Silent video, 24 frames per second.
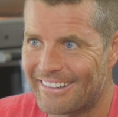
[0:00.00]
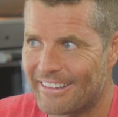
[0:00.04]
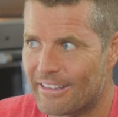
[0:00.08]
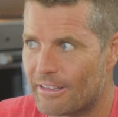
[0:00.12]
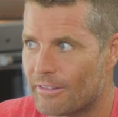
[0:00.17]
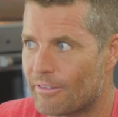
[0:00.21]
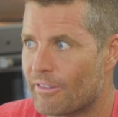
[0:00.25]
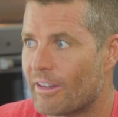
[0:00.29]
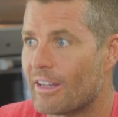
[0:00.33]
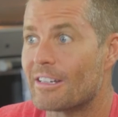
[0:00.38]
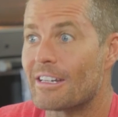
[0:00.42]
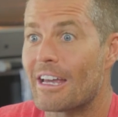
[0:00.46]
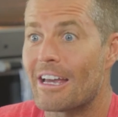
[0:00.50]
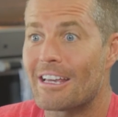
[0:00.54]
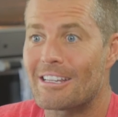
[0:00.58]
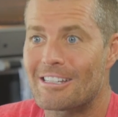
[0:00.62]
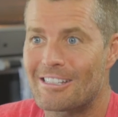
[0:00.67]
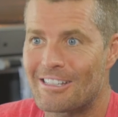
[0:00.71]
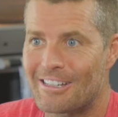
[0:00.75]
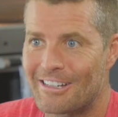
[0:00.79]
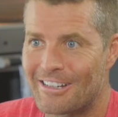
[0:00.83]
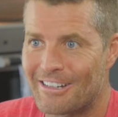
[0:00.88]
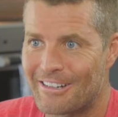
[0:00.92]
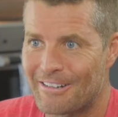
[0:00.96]
The
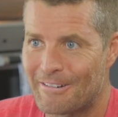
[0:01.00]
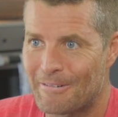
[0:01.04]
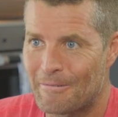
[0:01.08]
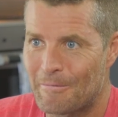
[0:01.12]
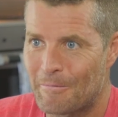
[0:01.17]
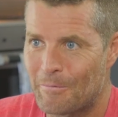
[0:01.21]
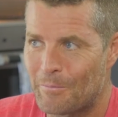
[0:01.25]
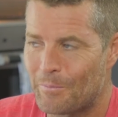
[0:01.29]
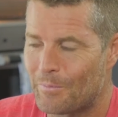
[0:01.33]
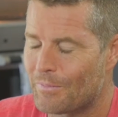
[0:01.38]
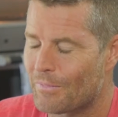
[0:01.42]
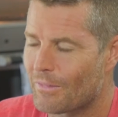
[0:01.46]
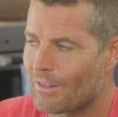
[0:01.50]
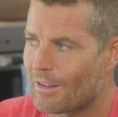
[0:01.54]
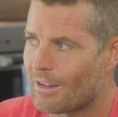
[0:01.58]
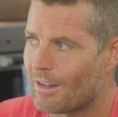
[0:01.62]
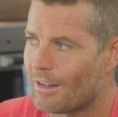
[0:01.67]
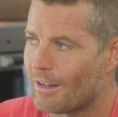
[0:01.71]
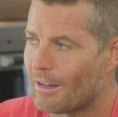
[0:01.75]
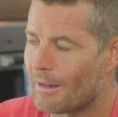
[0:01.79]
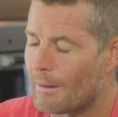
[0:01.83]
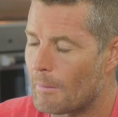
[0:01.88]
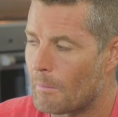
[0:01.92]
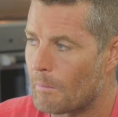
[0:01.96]
fantastic.
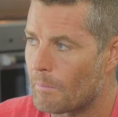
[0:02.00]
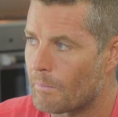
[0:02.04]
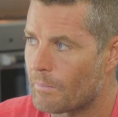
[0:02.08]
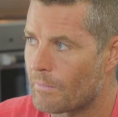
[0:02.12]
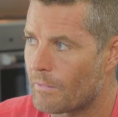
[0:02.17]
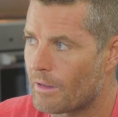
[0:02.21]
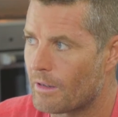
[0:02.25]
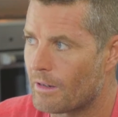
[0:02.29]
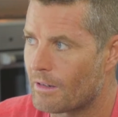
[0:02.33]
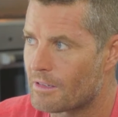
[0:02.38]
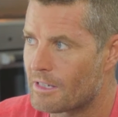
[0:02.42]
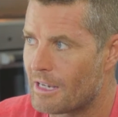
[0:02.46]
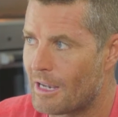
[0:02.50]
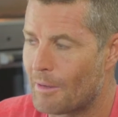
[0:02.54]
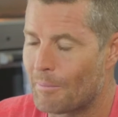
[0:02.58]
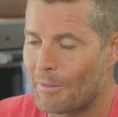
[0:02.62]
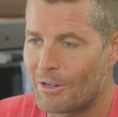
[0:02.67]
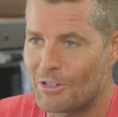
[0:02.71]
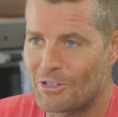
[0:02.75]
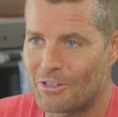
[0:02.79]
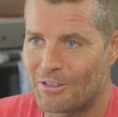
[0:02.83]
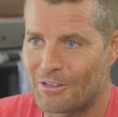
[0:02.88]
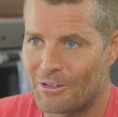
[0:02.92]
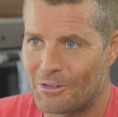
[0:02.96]
And it's how
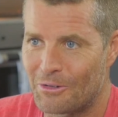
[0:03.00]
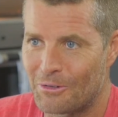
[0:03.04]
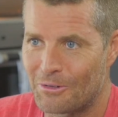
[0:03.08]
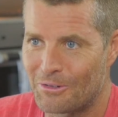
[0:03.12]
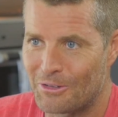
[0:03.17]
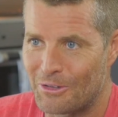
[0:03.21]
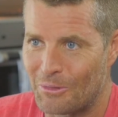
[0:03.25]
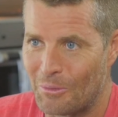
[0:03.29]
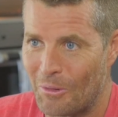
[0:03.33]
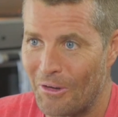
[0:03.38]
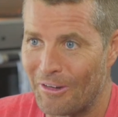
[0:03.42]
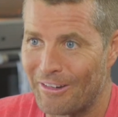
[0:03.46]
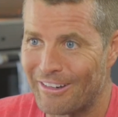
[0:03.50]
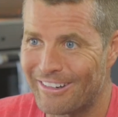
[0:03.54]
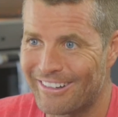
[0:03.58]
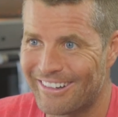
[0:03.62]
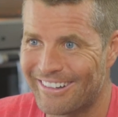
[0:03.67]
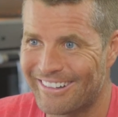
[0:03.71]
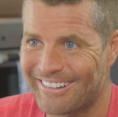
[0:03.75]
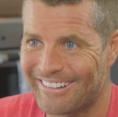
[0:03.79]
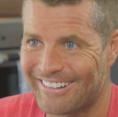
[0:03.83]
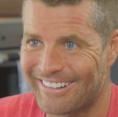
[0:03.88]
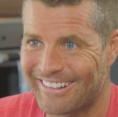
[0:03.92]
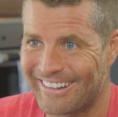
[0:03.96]
much of the good you want
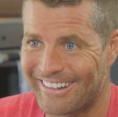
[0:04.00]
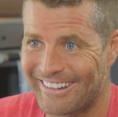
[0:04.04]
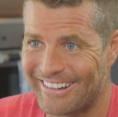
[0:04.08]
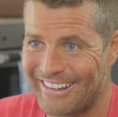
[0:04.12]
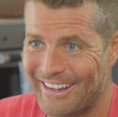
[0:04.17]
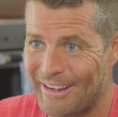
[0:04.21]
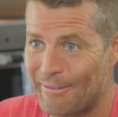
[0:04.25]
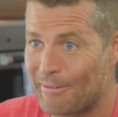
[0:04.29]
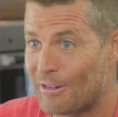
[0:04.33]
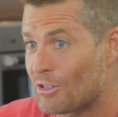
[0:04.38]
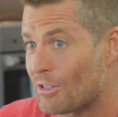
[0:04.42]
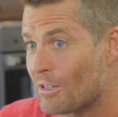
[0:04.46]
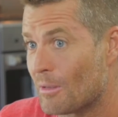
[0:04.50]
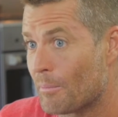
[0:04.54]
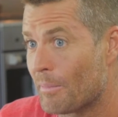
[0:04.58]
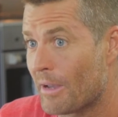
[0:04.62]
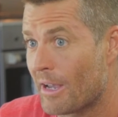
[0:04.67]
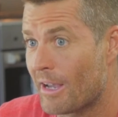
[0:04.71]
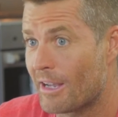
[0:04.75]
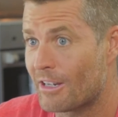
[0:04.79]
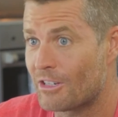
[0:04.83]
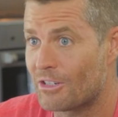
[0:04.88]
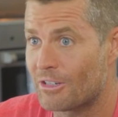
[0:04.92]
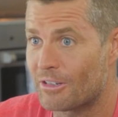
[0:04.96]
and how much of the
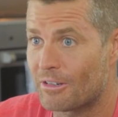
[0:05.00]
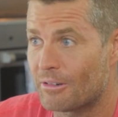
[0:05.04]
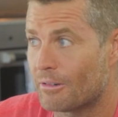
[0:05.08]
bad